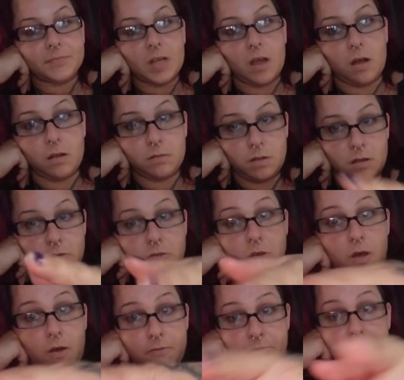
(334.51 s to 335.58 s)
I'll
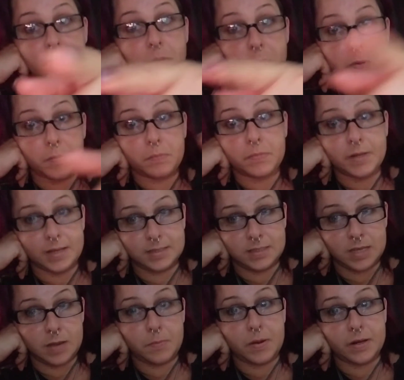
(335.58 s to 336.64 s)
film them next
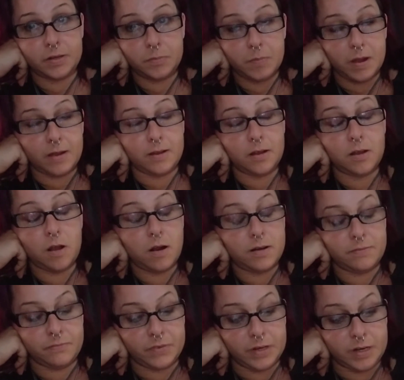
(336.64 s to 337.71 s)
time I do my
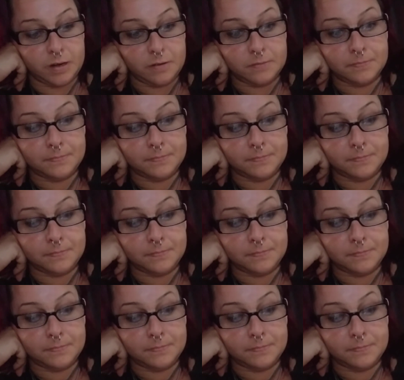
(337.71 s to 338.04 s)
garden video.